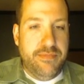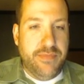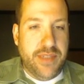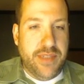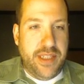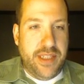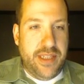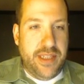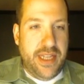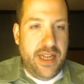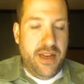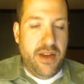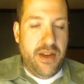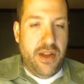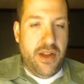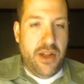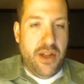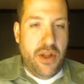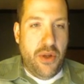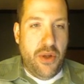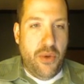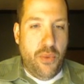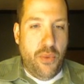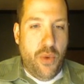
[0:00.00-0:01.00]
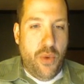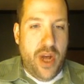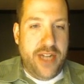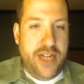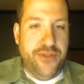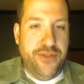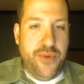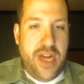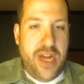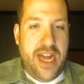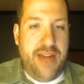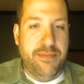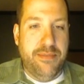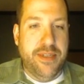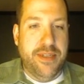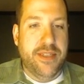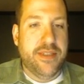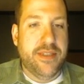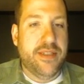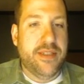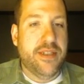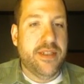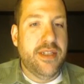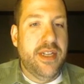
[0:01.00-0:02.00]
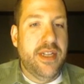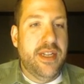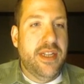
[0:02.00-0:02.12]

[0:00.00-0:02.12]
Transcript: And then watch what happens.